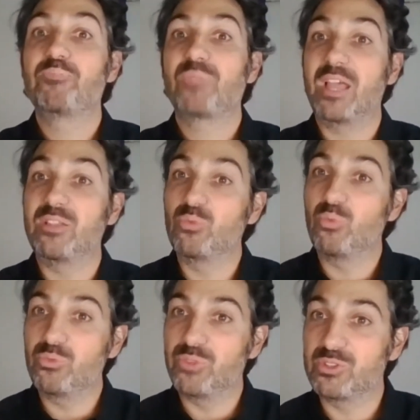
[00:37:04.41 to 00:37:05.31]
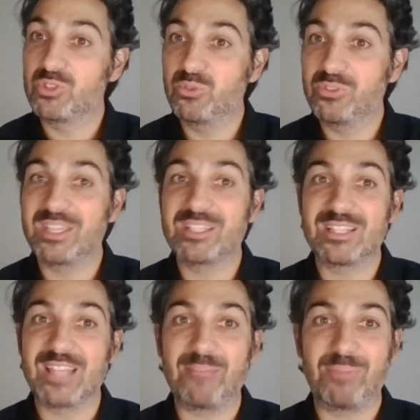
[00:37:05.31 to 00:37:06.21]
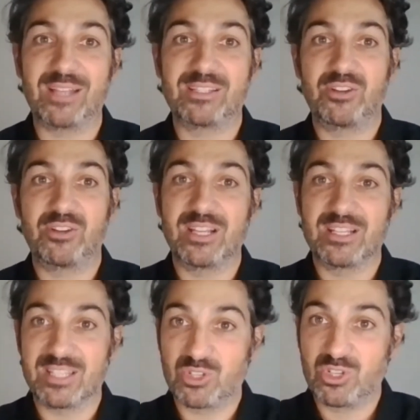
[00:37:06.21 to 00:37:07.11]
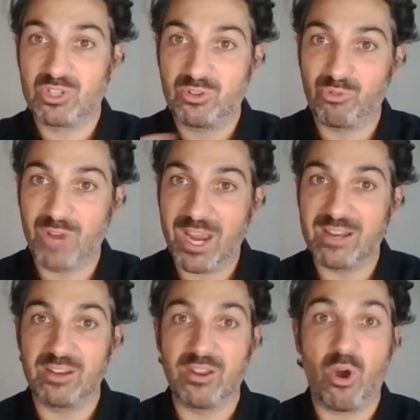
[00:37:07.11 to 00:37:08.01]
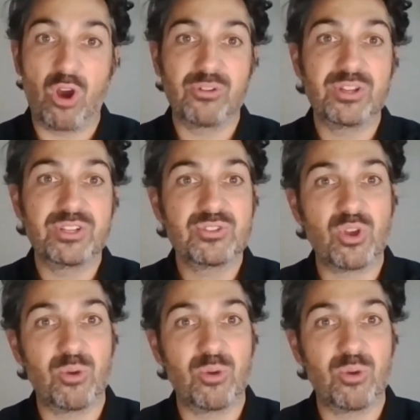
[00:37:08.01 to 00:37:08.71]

And the two things that that bacteria does is create an orange,